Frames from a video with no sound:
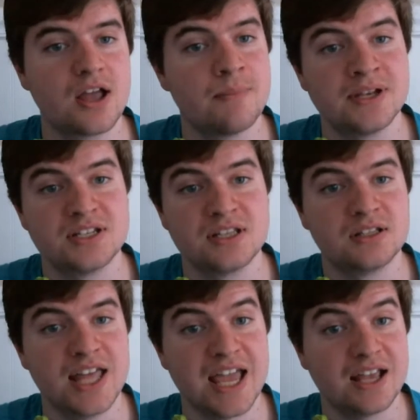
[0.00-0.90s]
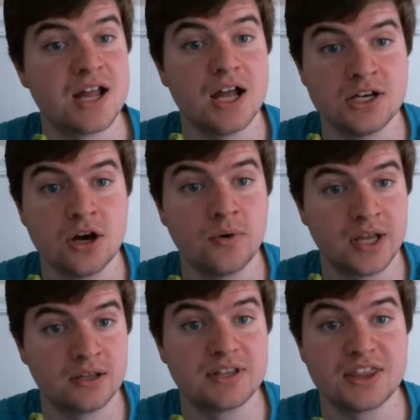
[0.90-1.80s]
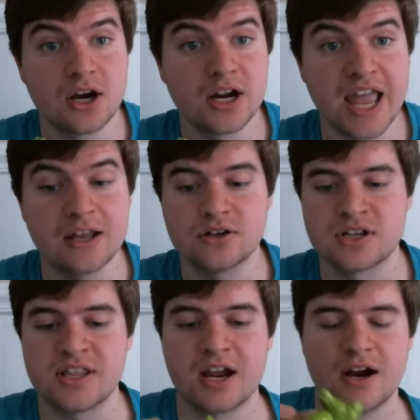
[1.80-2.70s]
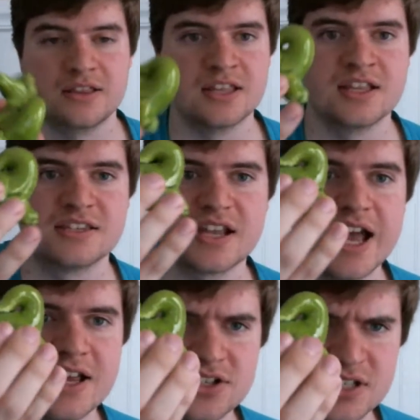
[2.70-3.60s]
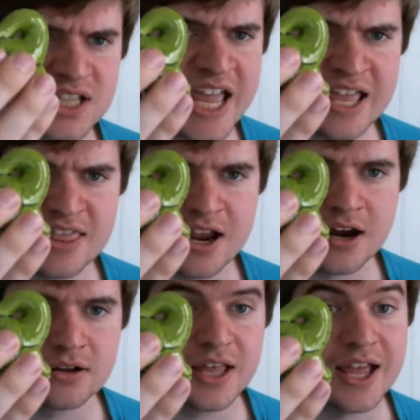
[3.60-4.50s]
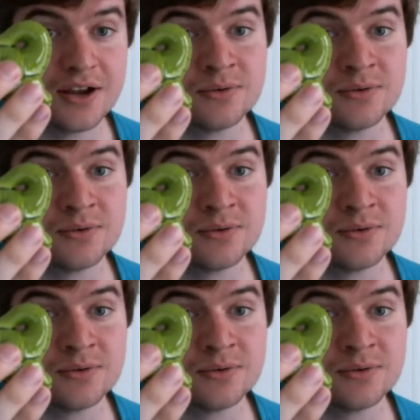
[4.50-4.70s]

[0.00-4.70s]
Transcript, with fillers: come into the lake not knowing that there are gators in there and then this guy is just laying there like